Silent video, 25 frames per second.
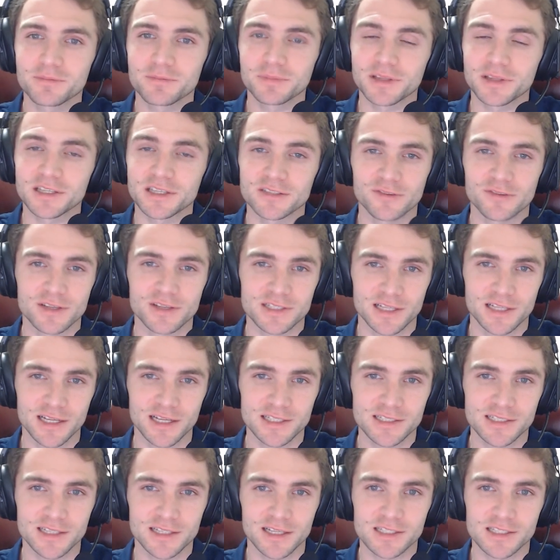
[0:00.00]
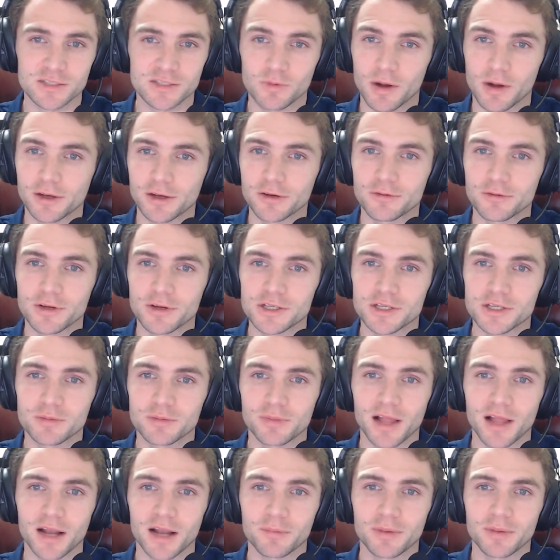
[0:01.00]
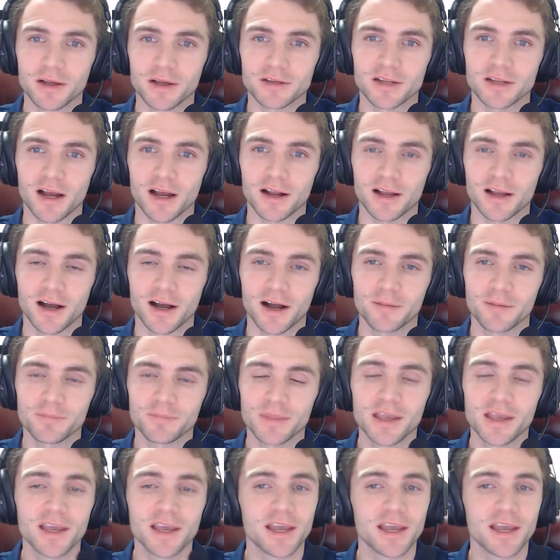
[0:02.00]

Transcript: Please visit us at swinenutritionblackbelt.com.